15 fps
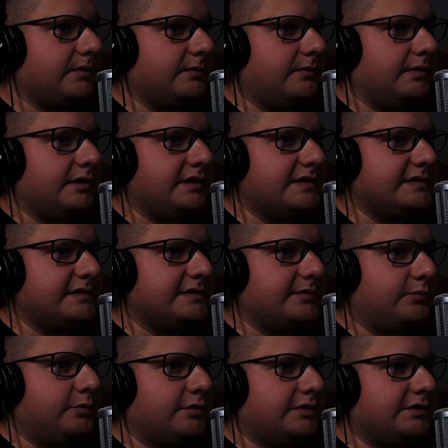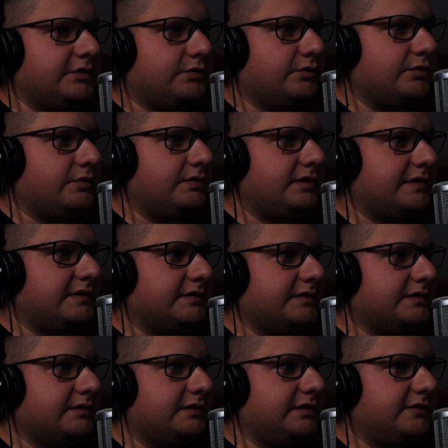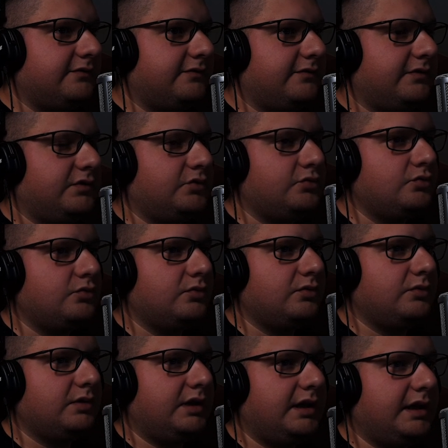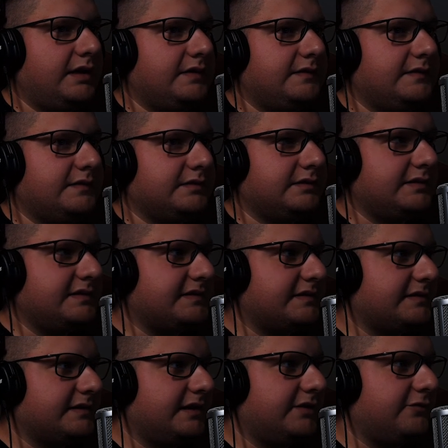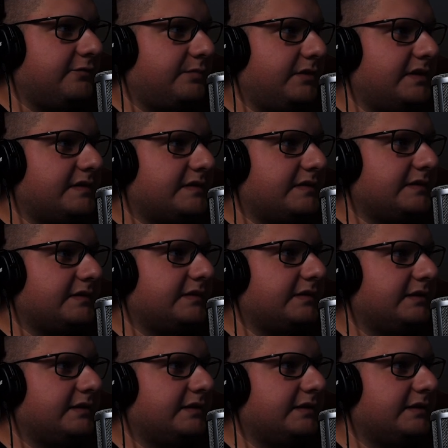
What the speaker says: Because it's important to know that if you add this kind of mist,